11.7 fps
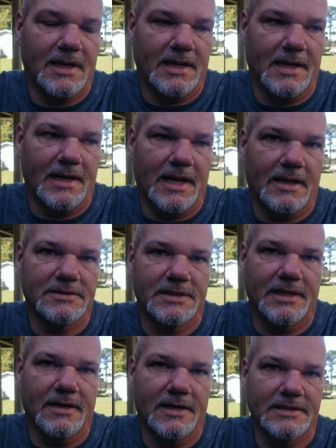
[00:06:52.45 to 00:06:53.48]
and I'll see
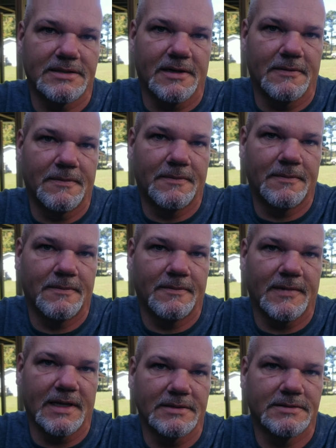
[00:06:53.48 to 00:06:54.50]
y'all next time.
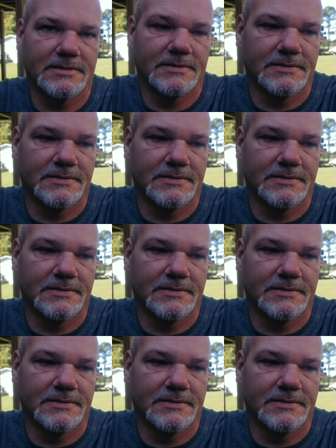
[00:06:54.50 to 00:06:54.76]
Thanks.